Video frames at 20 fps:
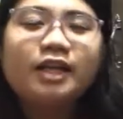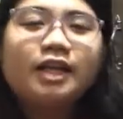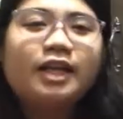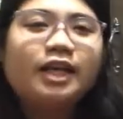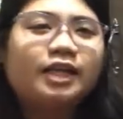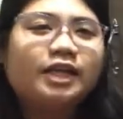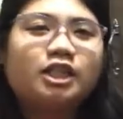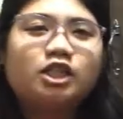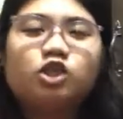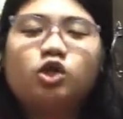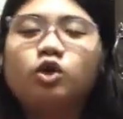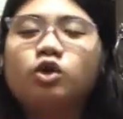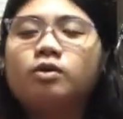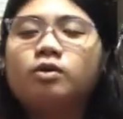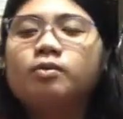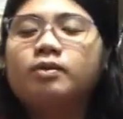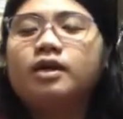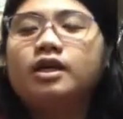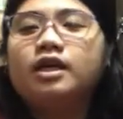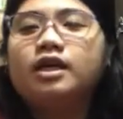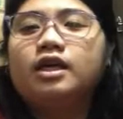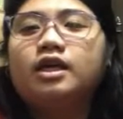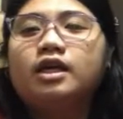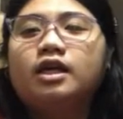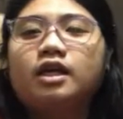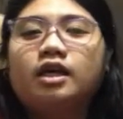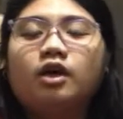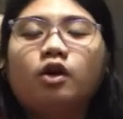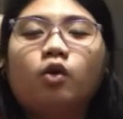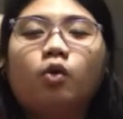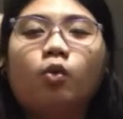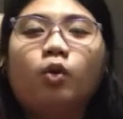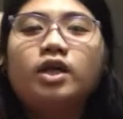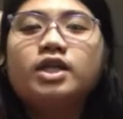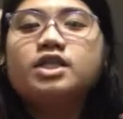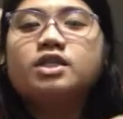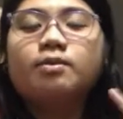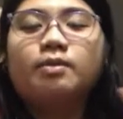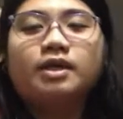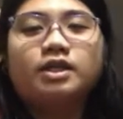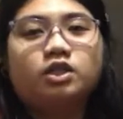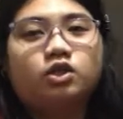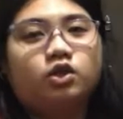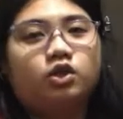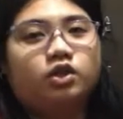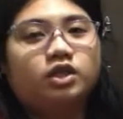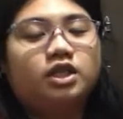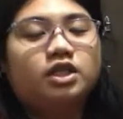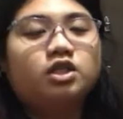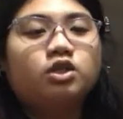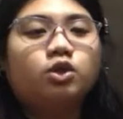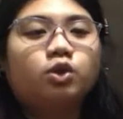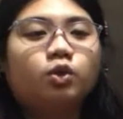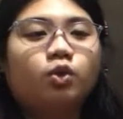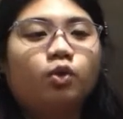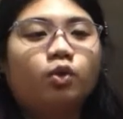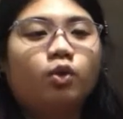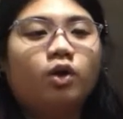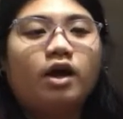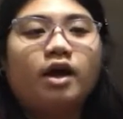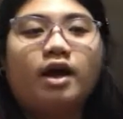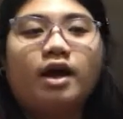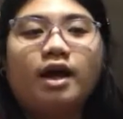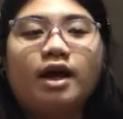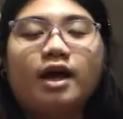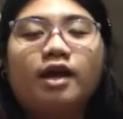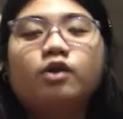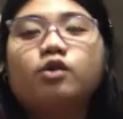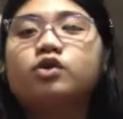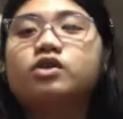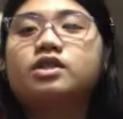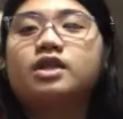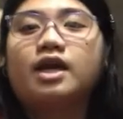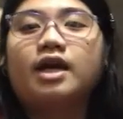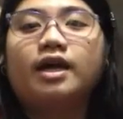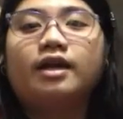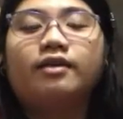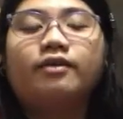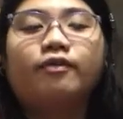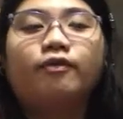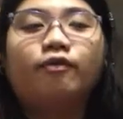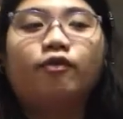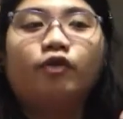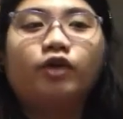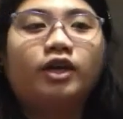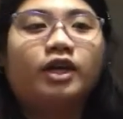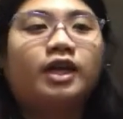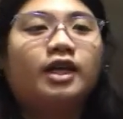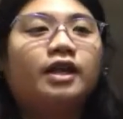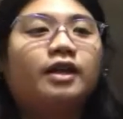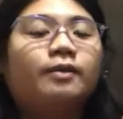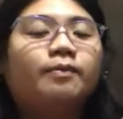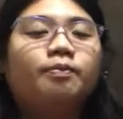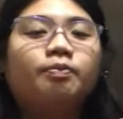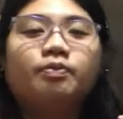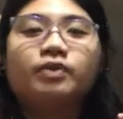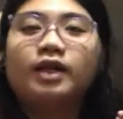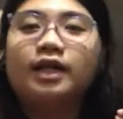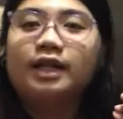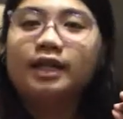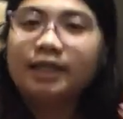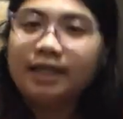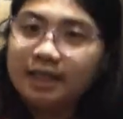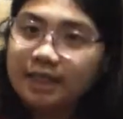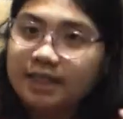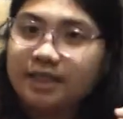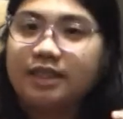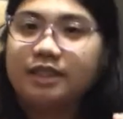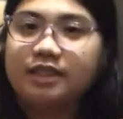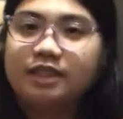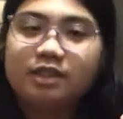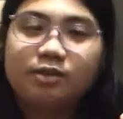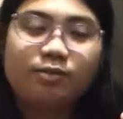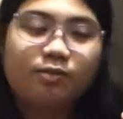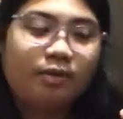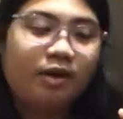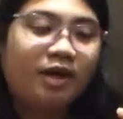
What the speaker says: Like it took me 1 semester just to understand freaking linked list.